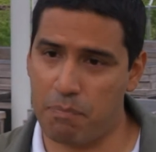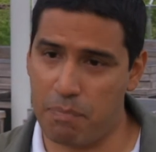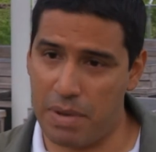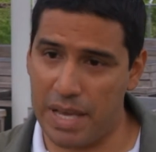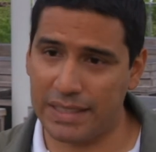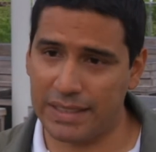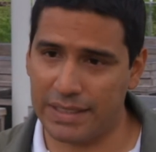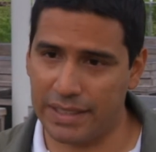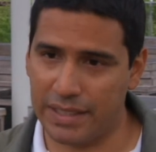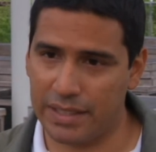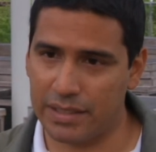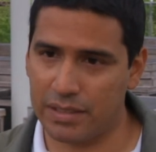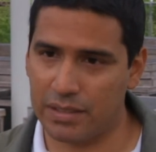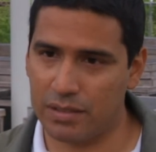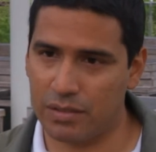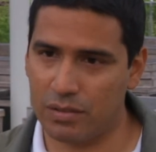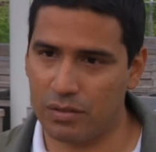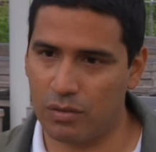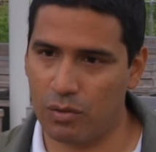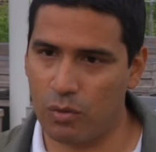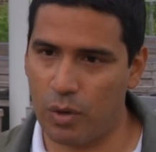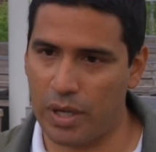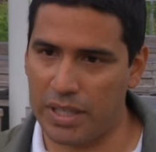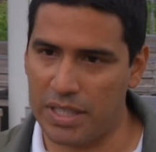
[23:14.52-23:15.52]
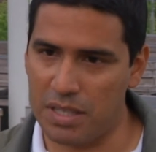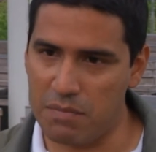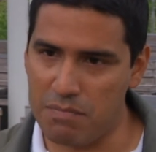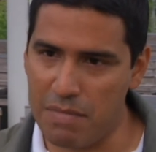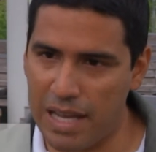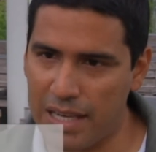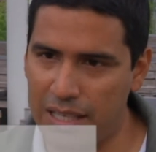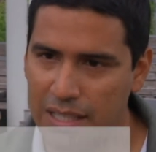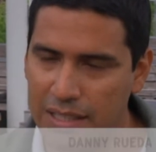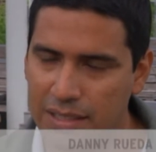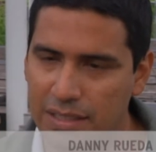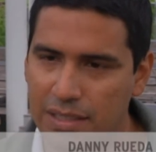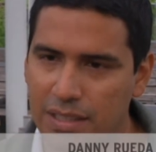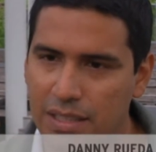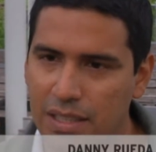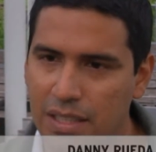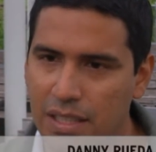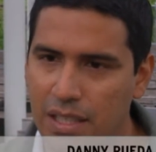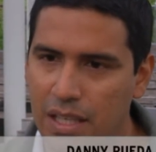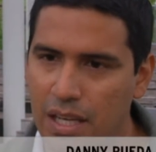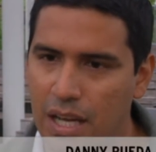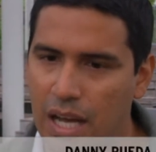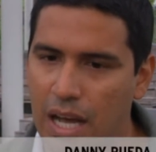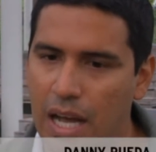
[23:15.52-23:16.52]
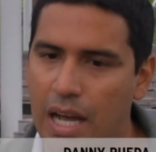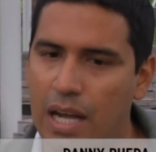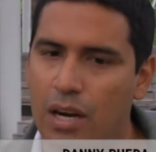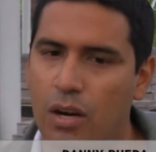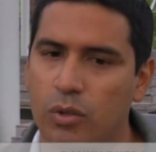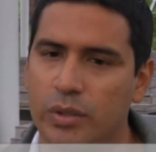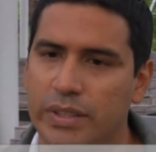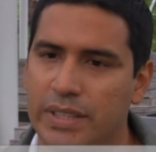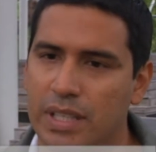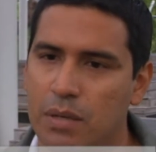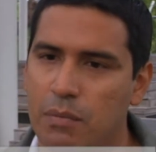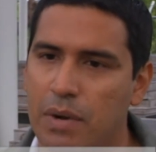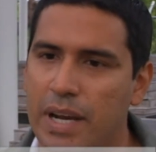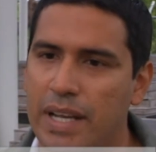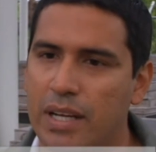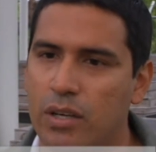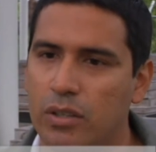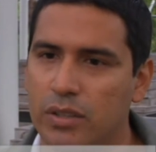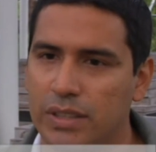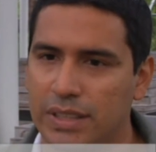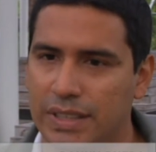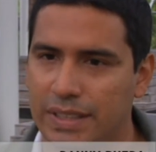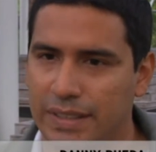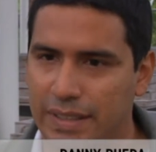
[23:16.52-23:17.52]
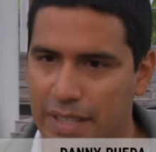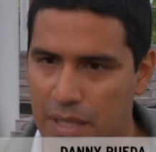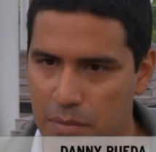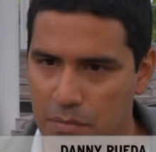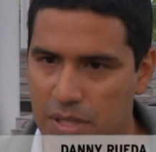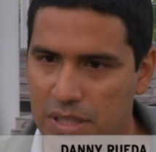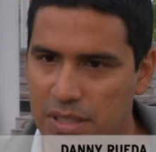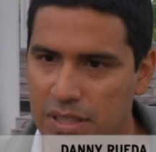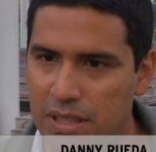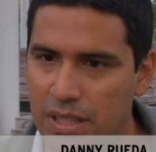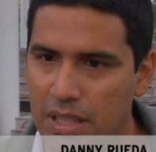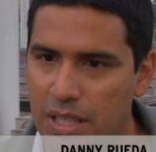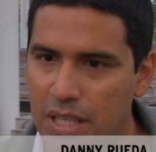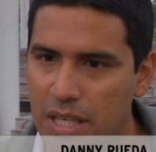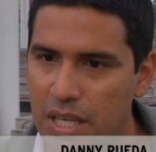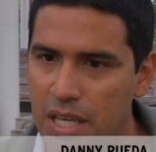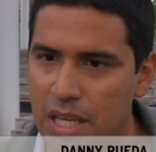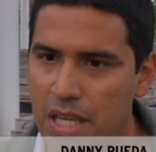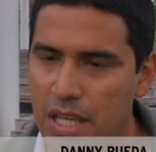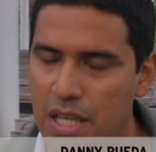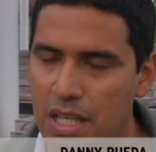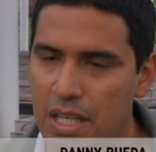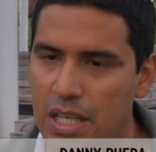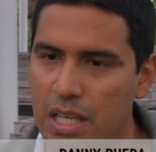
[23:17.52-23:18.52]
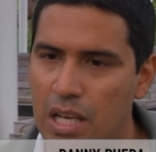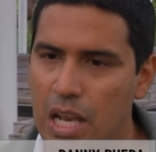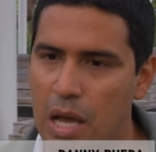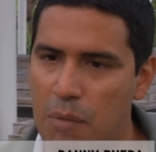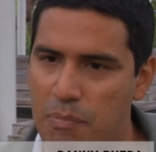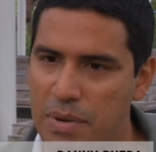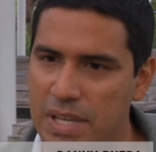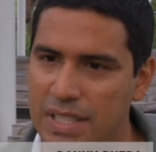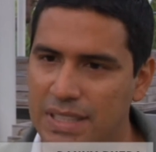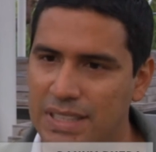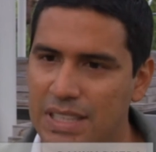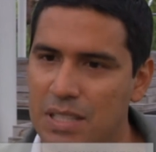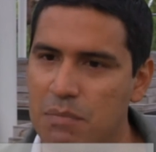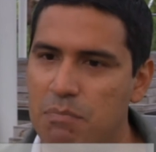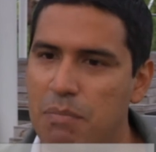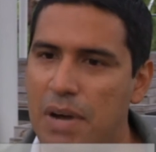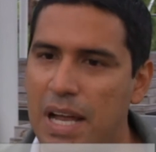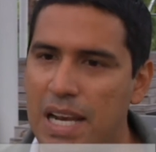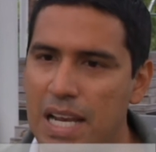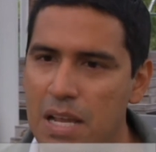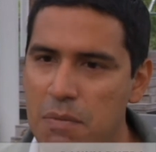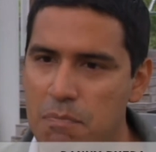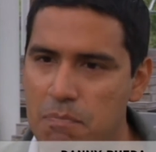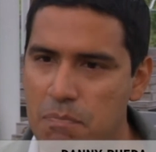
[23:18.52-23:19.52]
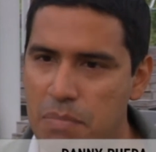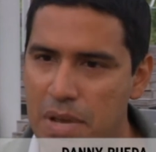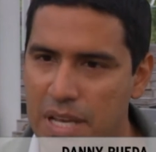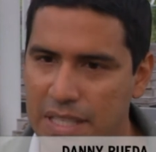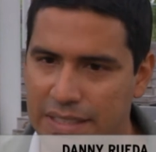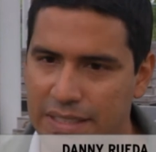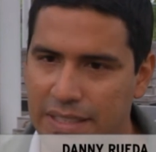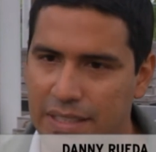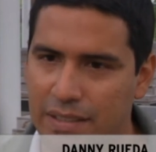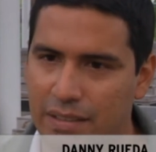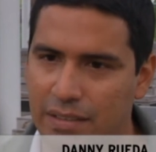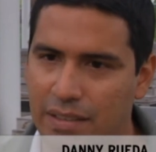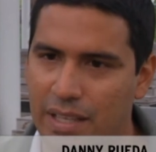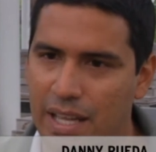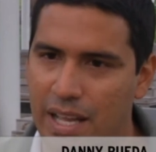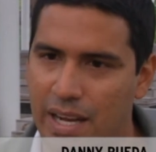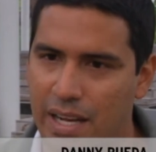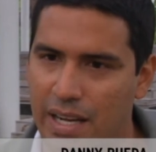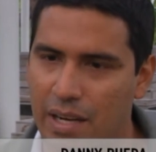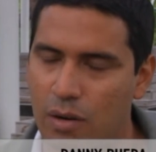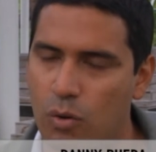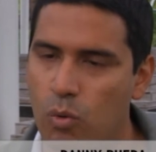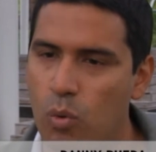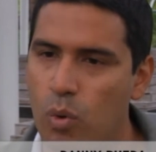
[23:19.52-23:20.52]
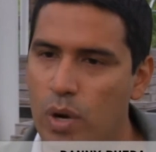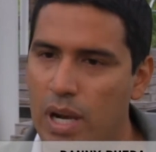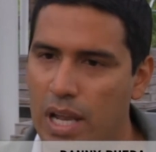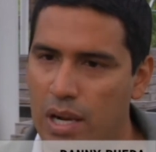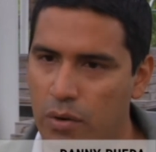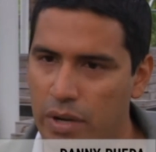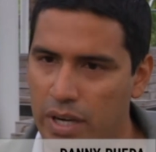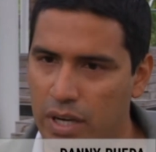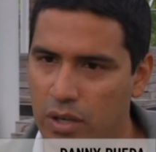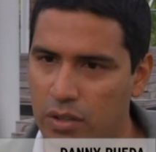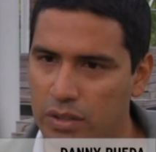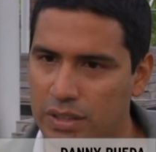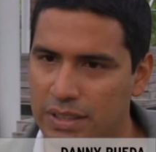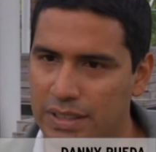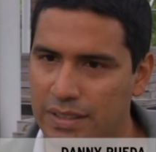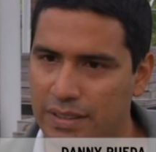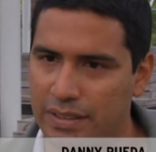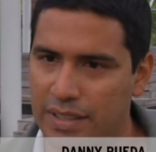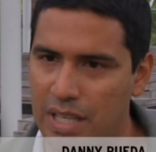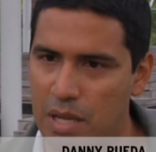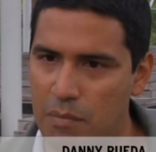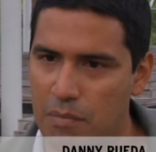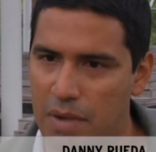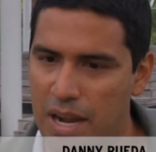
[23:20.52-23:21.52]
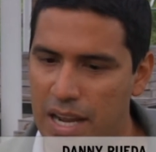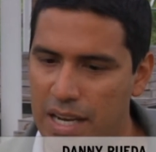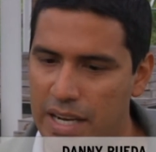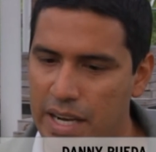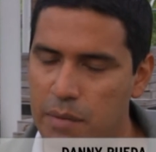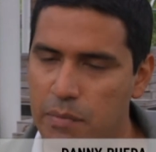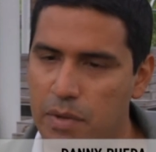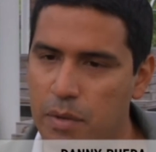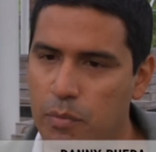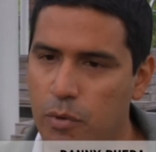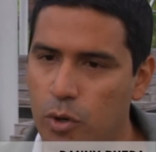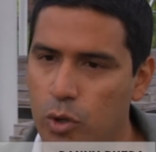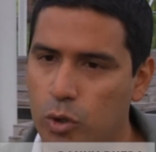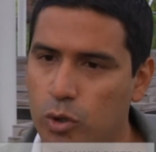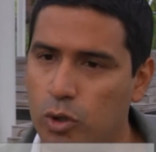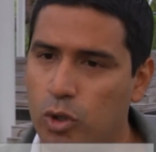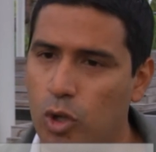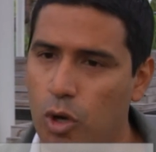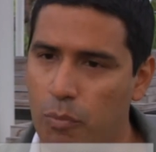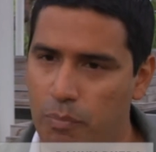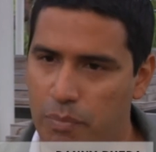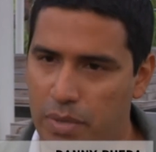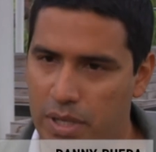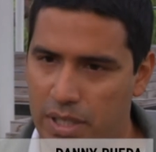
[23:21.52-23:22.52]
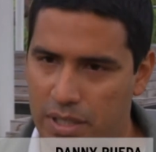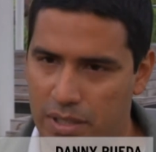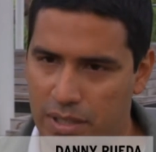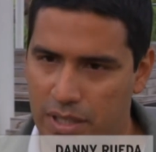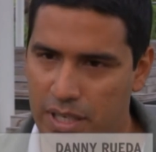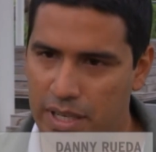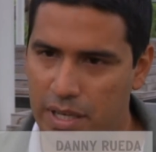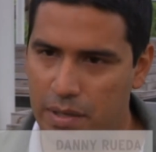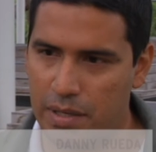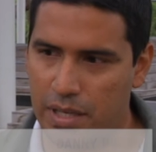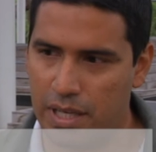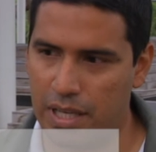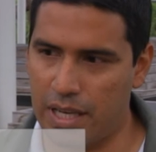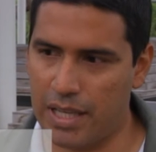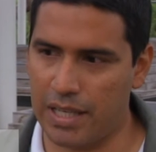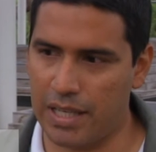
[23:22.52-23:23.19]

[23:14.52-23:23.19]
from protecting individual species to protecting entire ecosystems. The most important species for the Galapagos Islands ecosystem is the tortoise.